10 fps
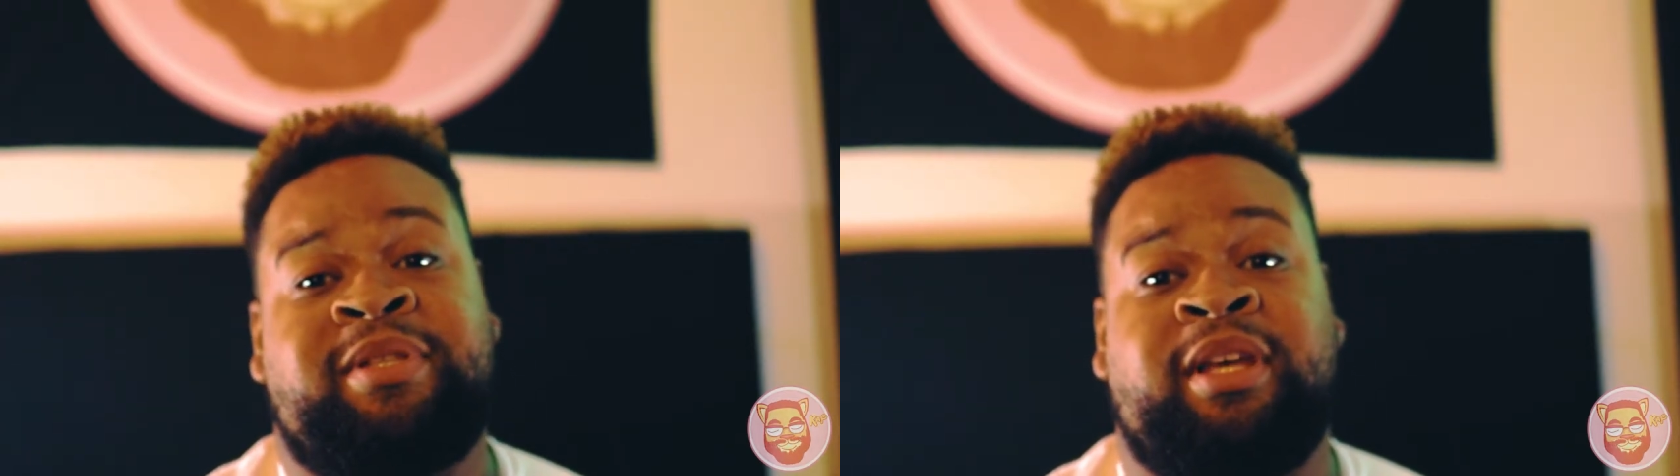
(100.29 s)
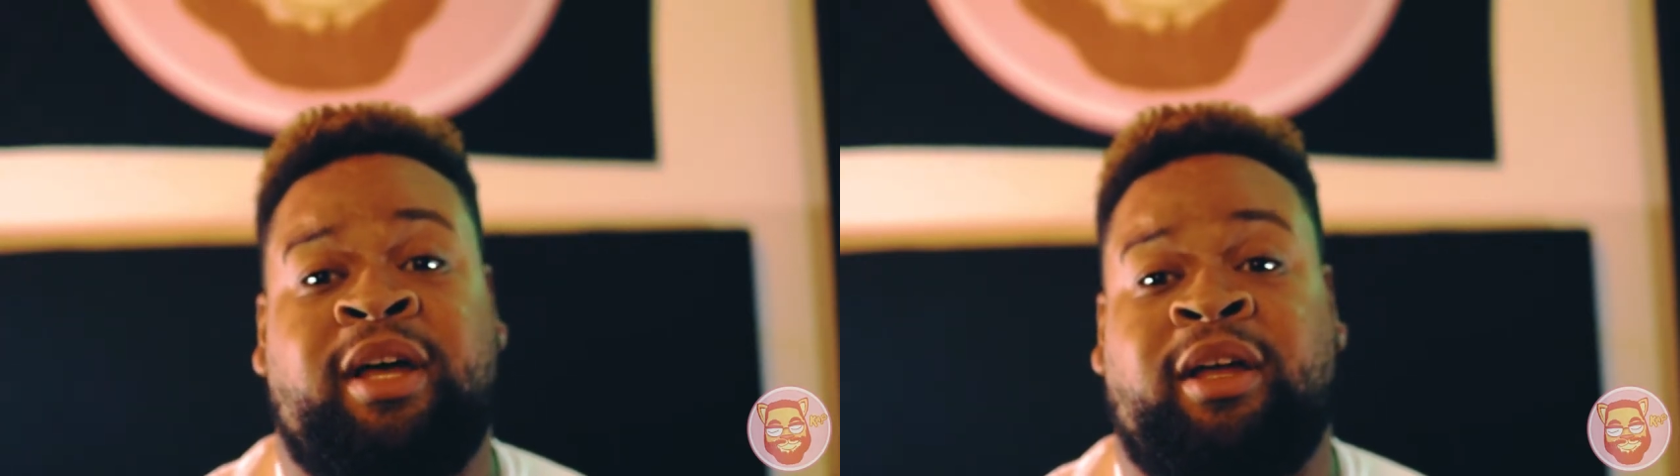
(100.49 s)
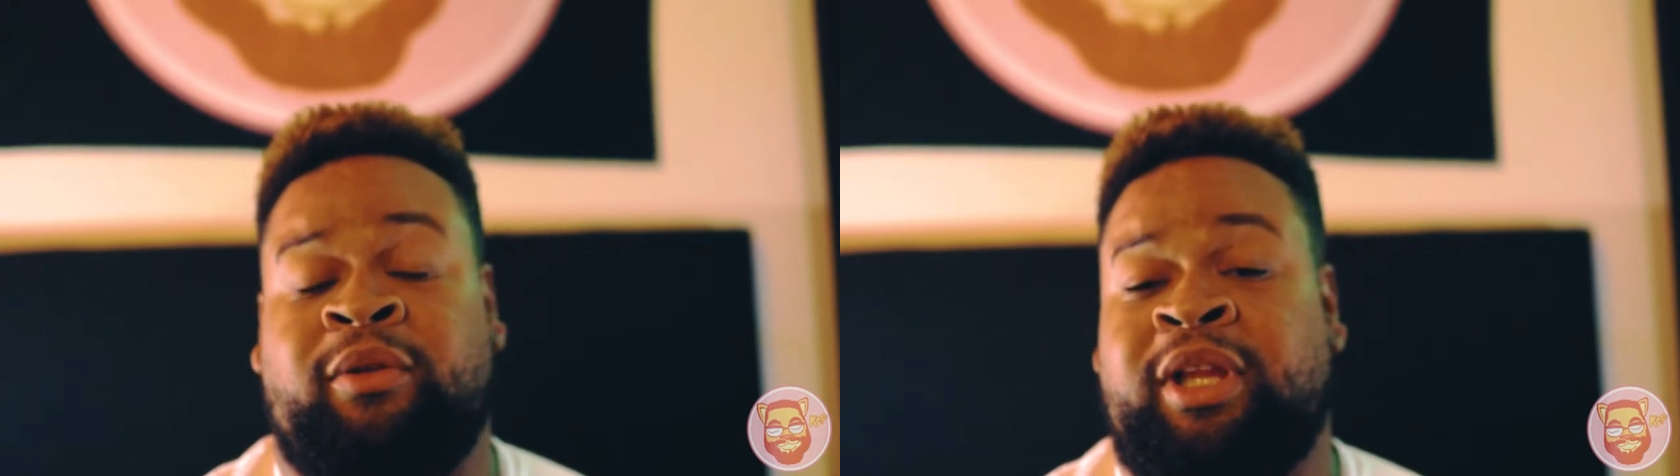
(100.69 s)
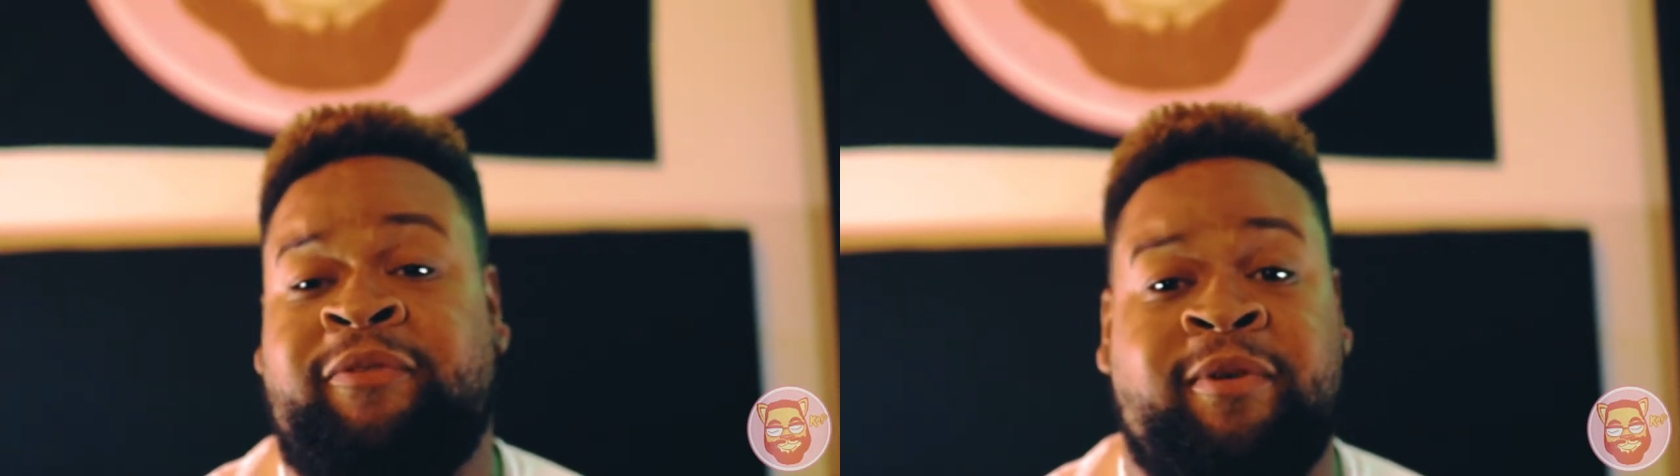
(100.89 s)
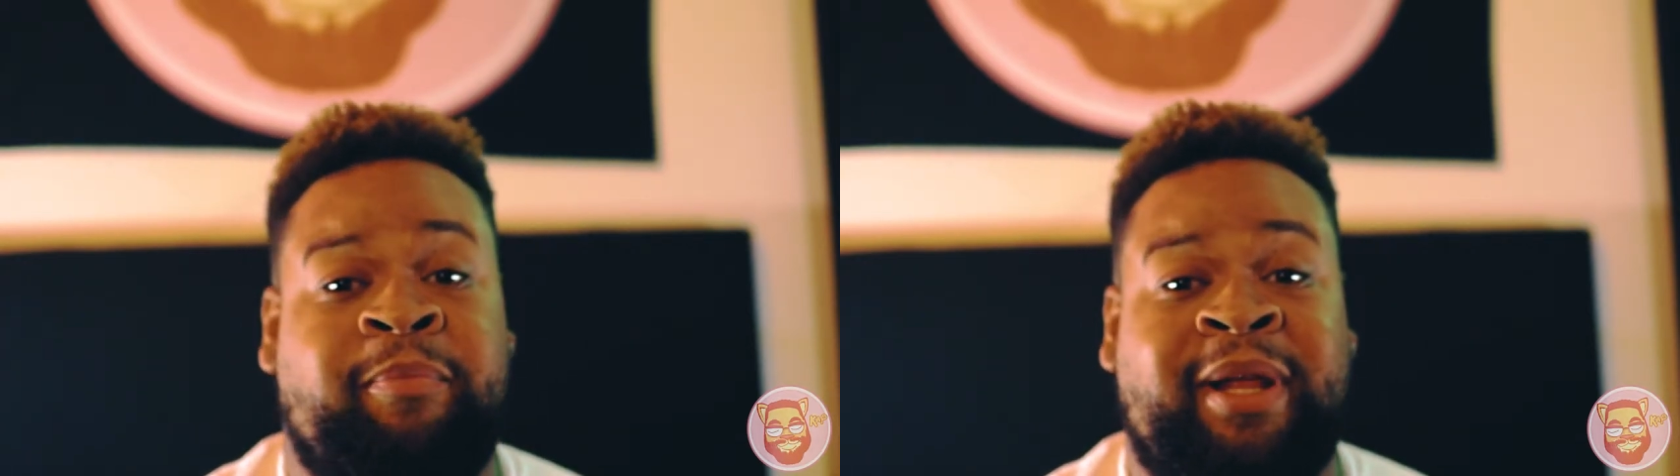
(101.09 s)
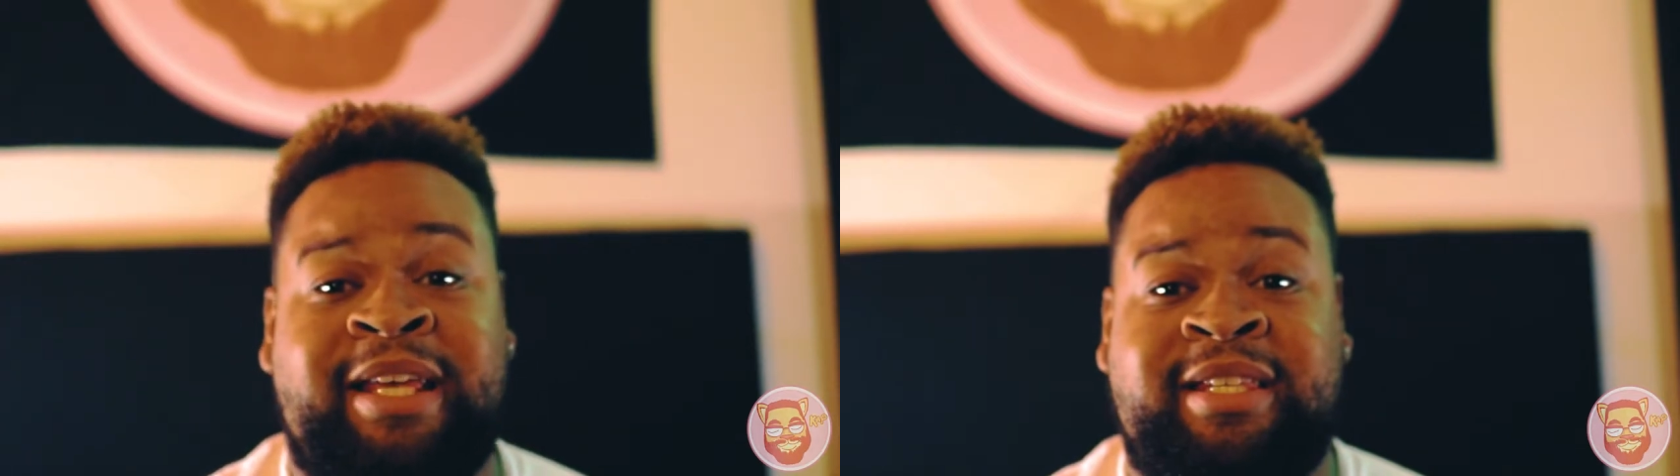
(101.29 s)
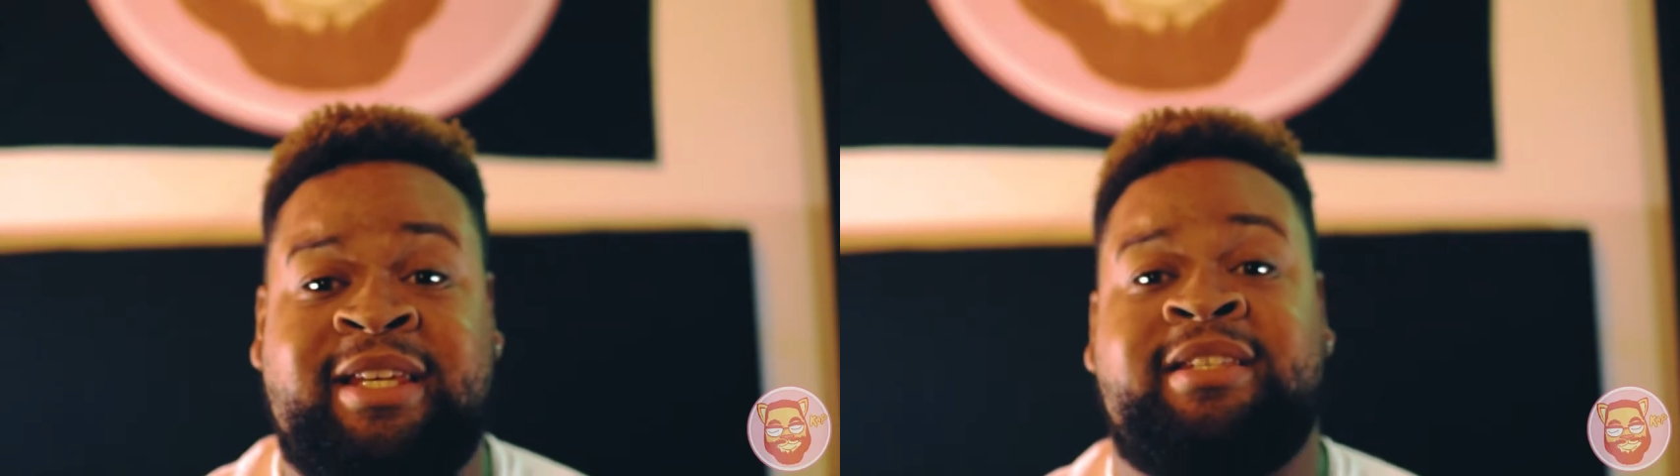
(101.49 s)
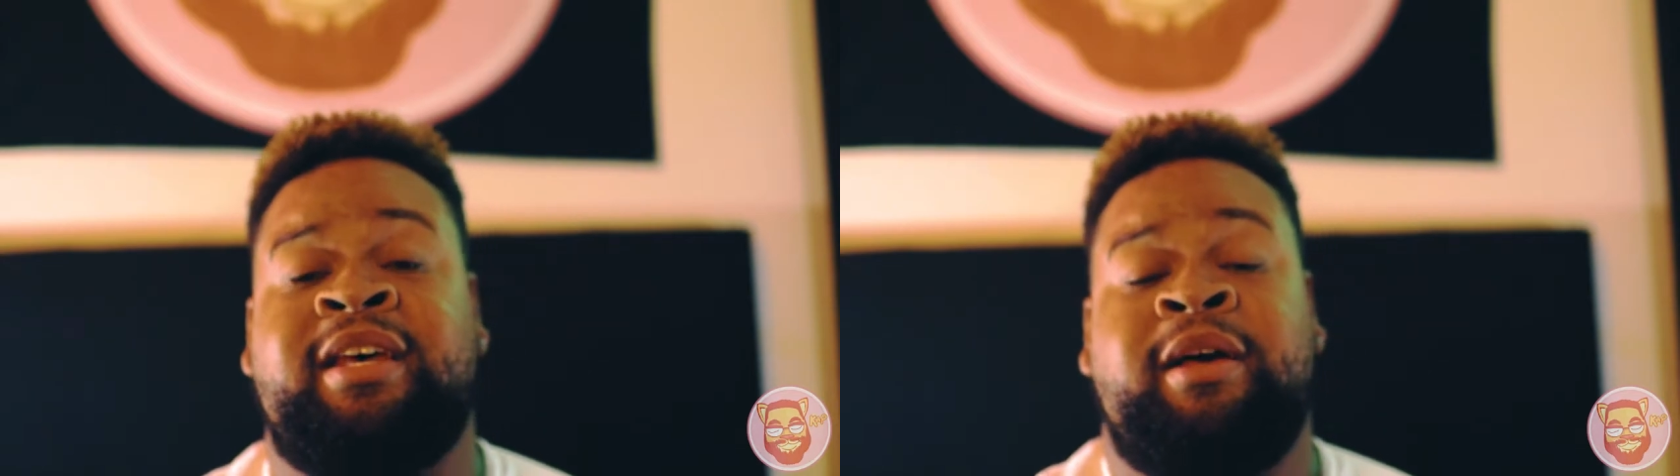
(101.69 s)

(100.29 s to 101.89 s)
to different places,